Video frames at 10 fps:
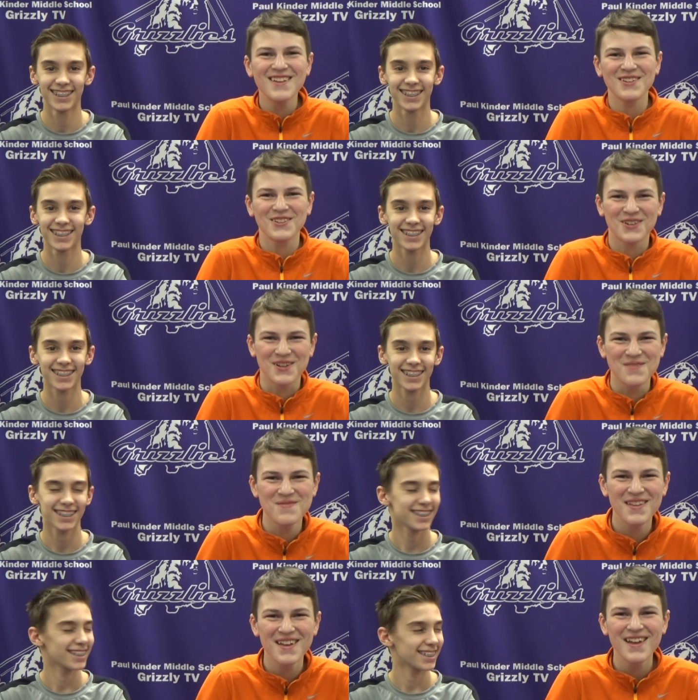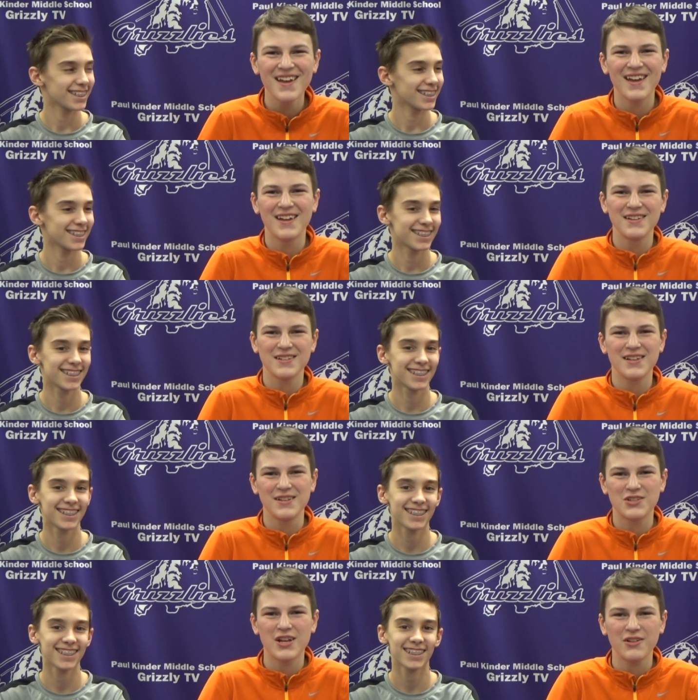Speaker 1: you'll learn them. And
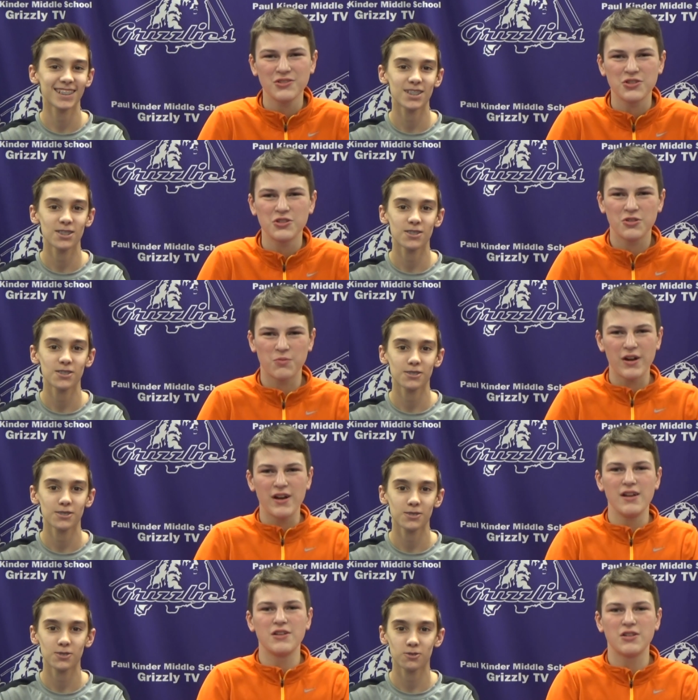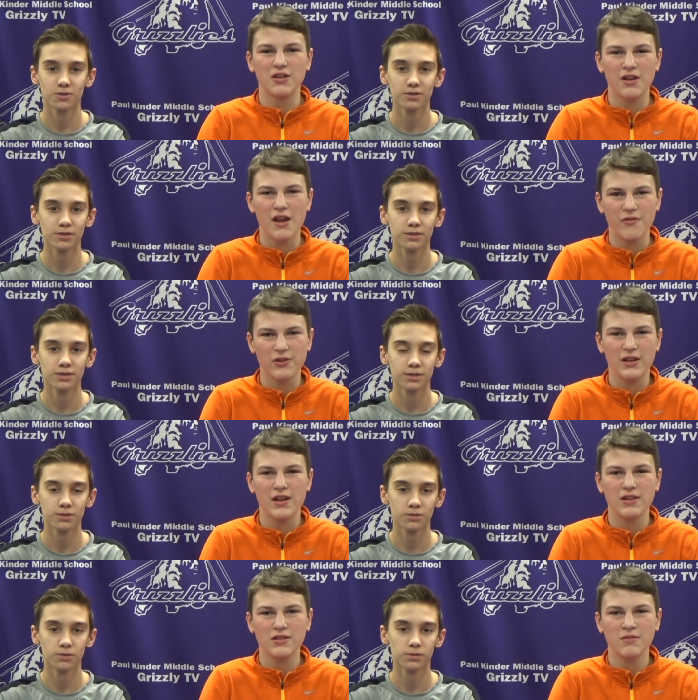it challenges your brain each and every
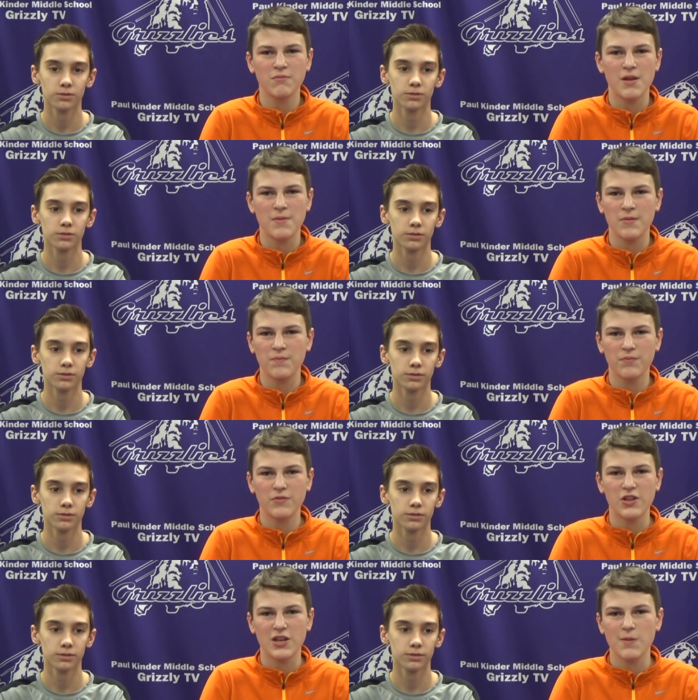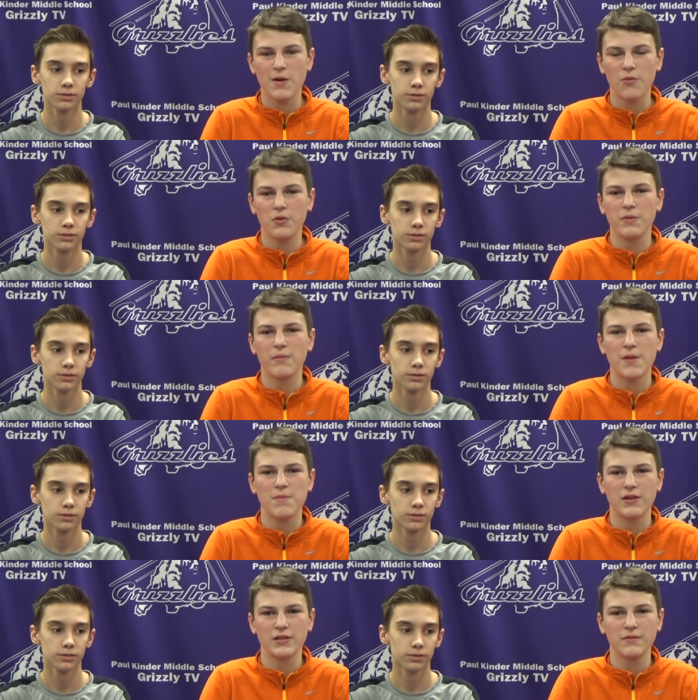day, maybe thinking about what might
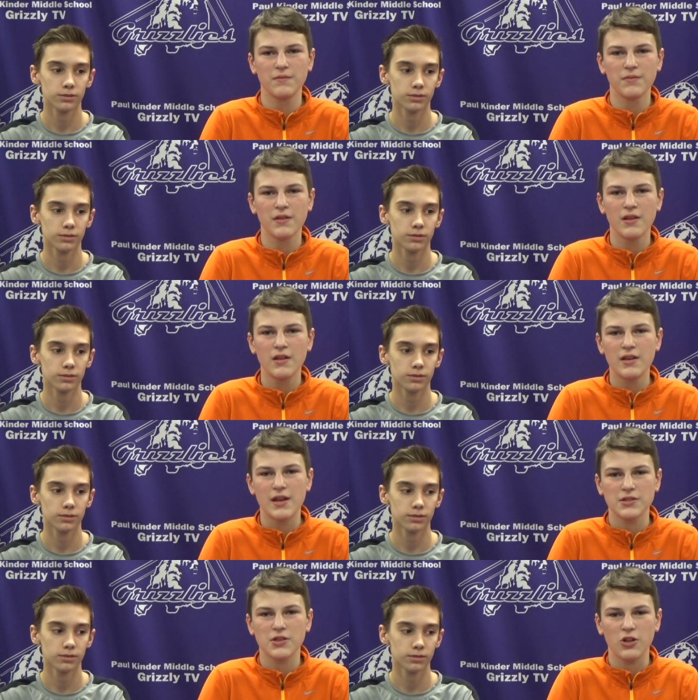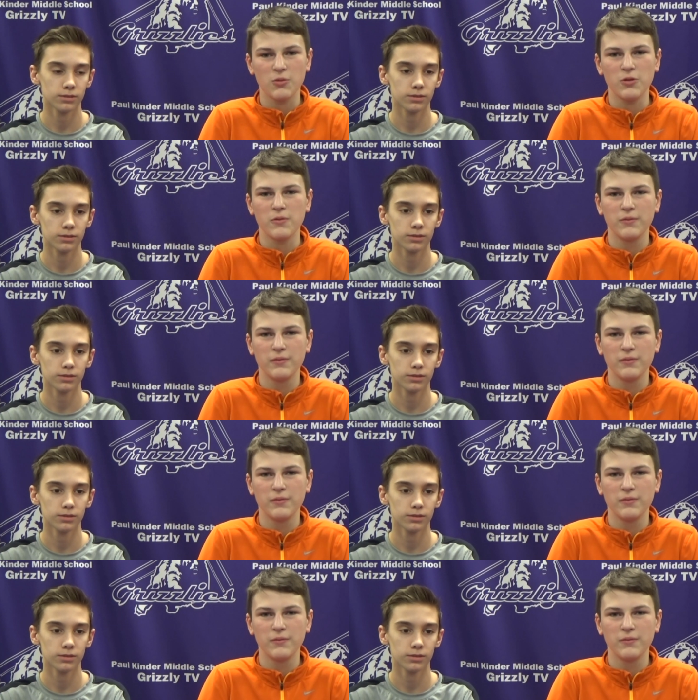be on the next Scholar Bowl.